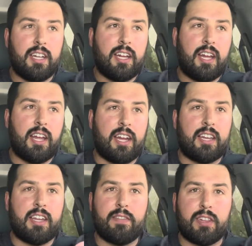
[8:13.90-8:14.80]
and
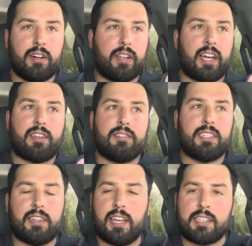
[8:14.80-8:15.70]
even though like you
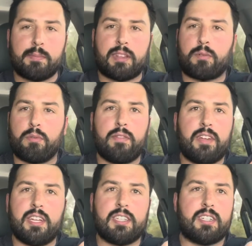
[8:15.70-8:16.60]
see things about the
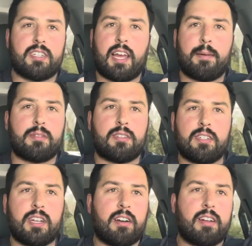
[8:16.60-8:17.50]
Rivian just absolutely
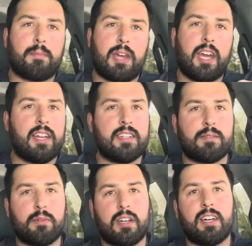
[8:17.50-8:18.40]
tearing up canyons
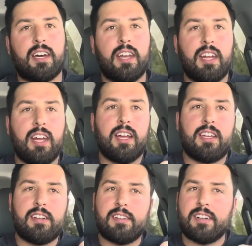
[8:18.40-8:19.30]
and whatnot,
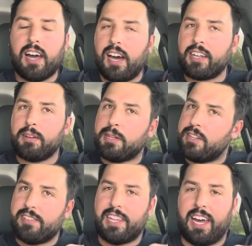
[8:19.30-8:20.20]
you're not going to be
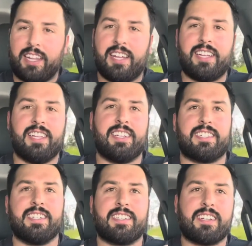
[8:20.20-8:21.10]
doing that
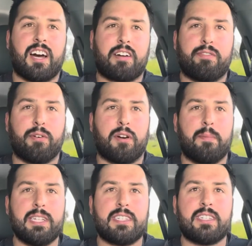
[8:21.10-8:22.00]
in stock form.
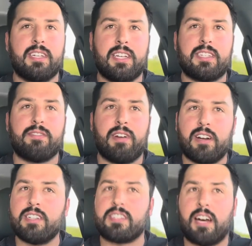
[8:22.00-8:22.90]
It's
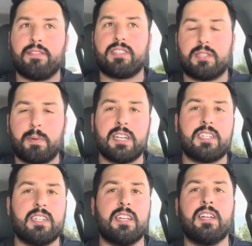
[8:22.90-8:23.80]
very soft
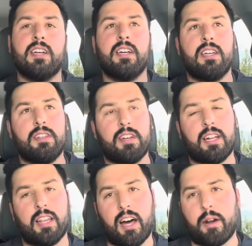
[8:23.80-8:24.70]
suspension. You get a
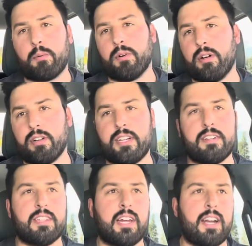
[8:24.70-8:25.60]
lot of roll here
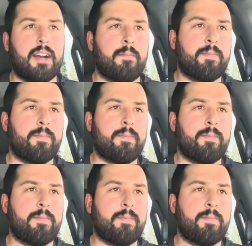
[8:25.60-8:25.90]
and there